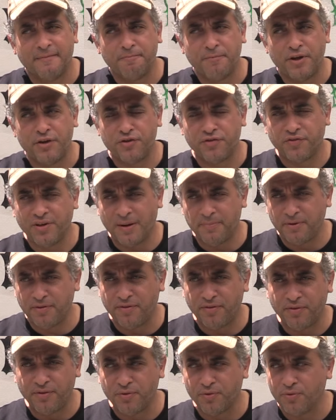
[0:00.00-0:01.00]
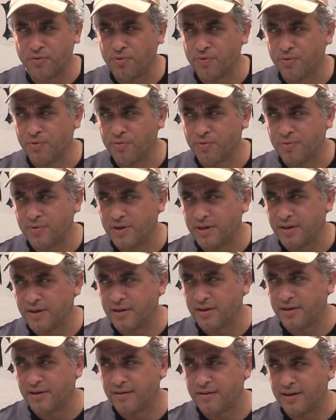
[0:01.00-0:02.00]
It just happens to,
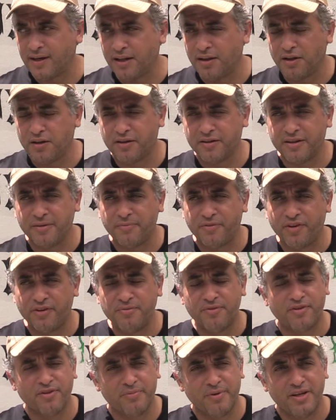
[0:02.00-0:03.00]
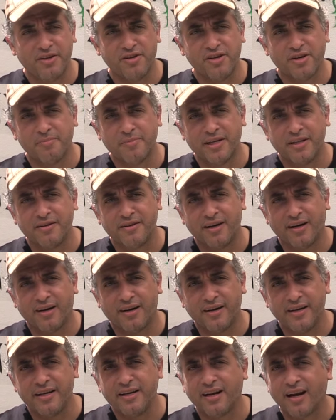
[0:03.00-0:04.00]
a lot of them seems to be German
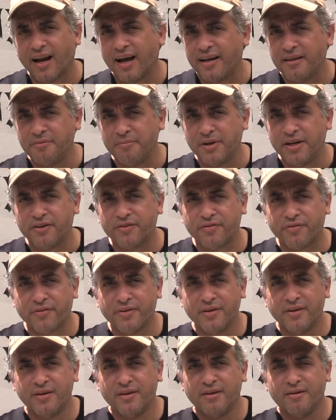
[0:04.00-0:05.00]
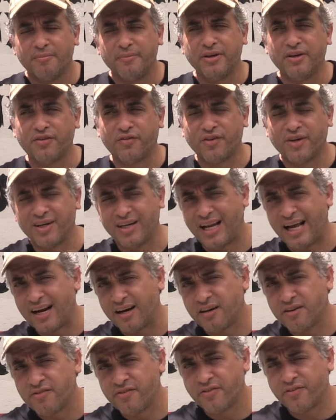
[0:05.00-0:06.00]
inclined beers because they're
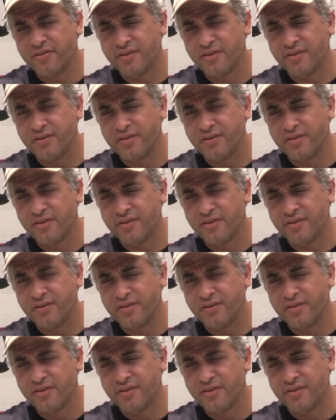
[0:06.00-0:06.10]
lagers.